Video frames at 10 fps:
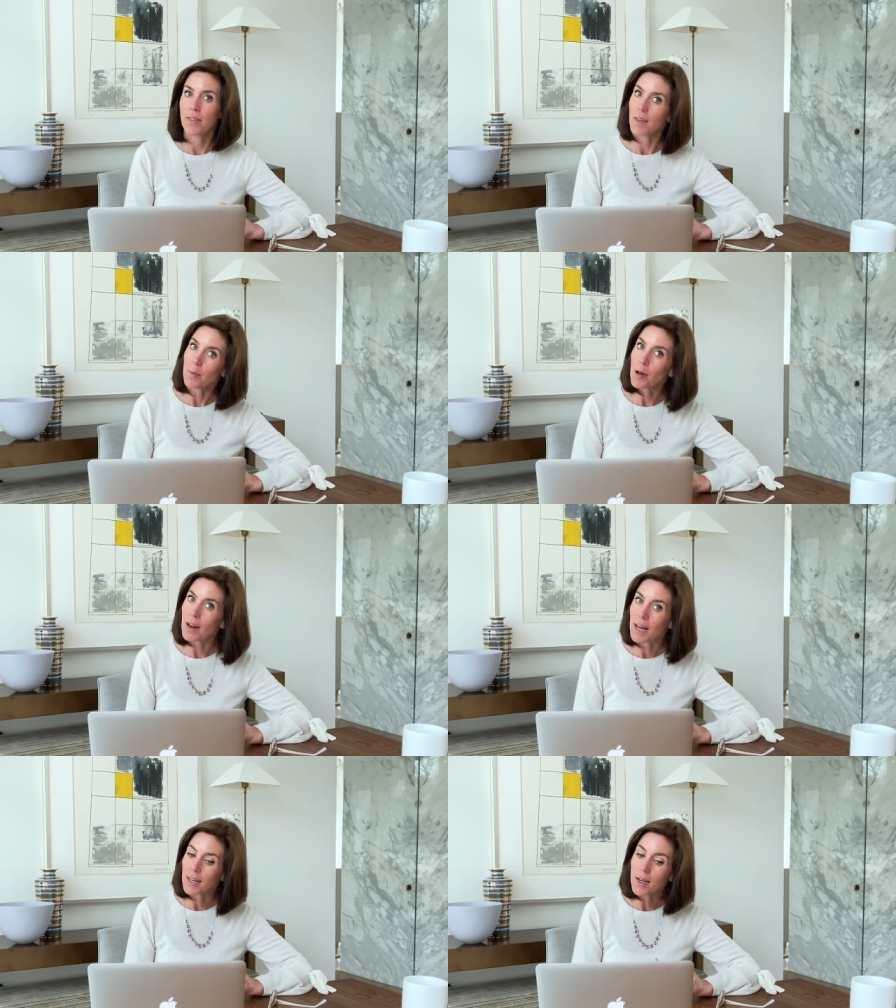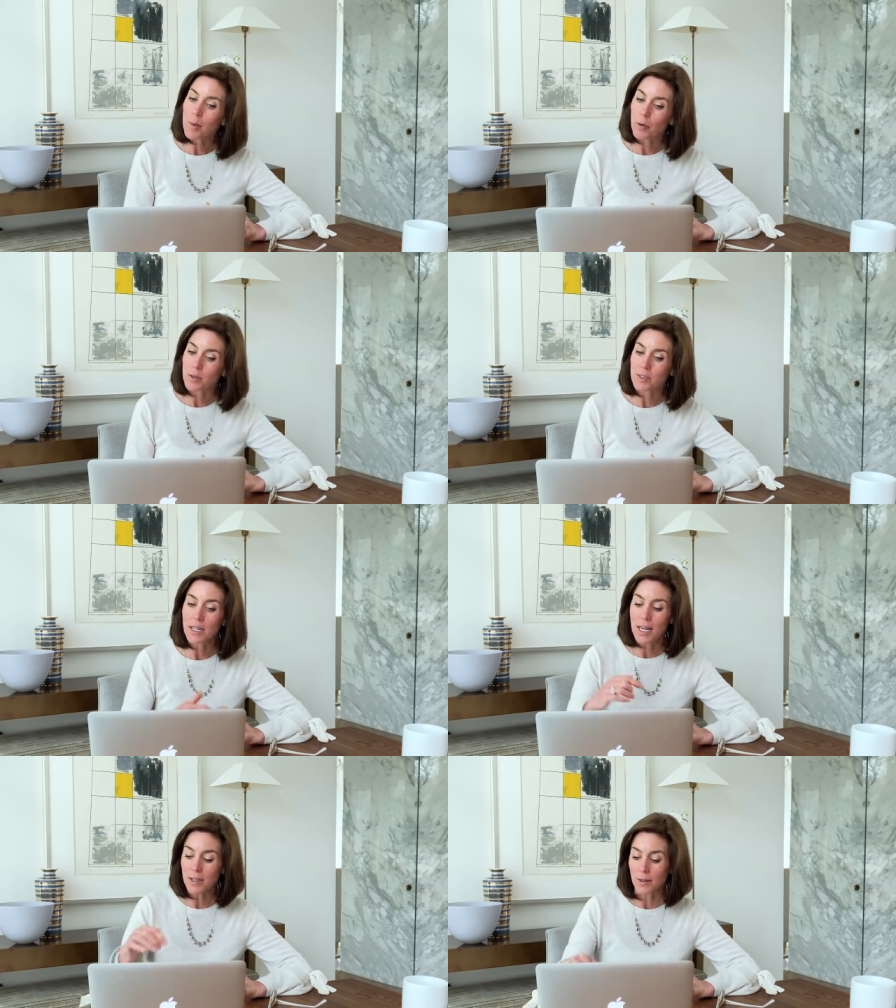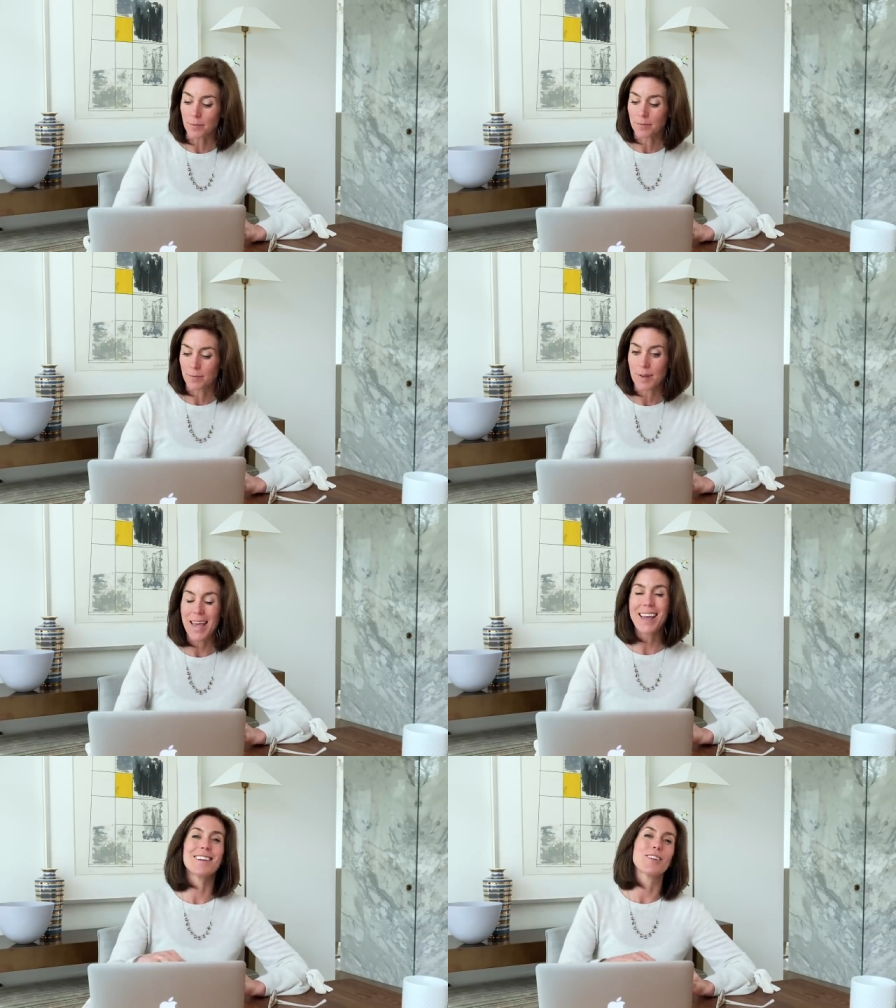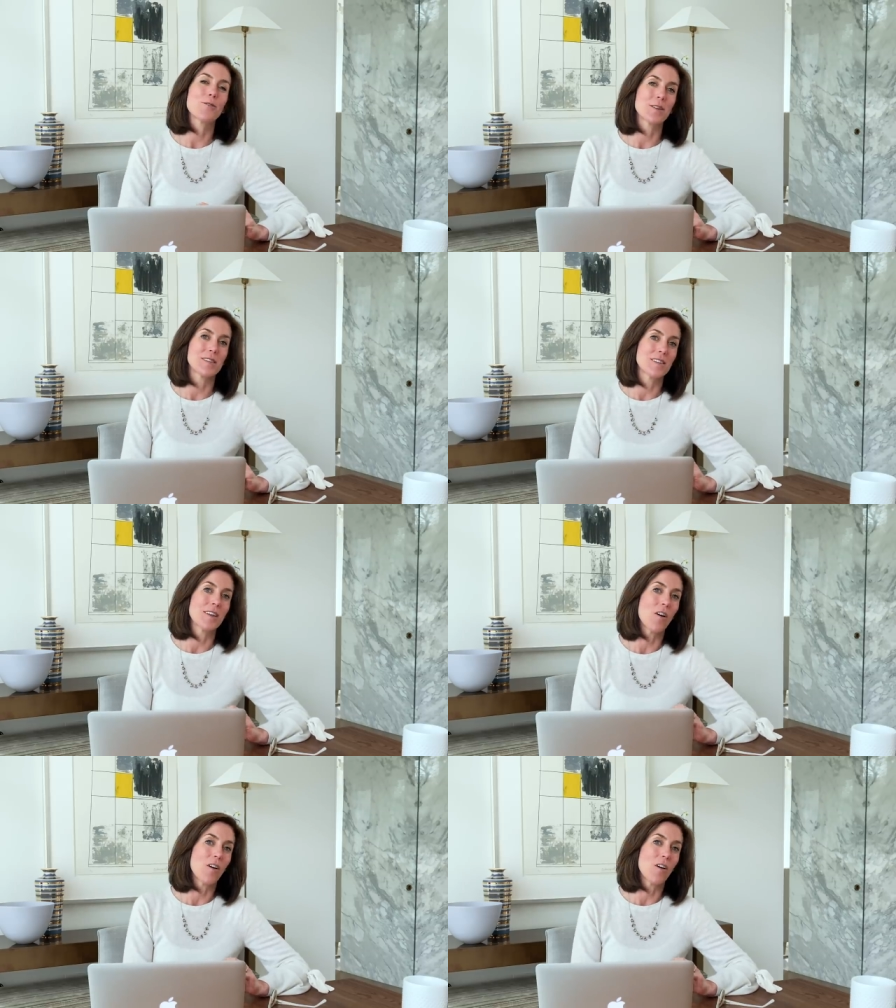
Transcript: think about adding a porcelain handle. And you can see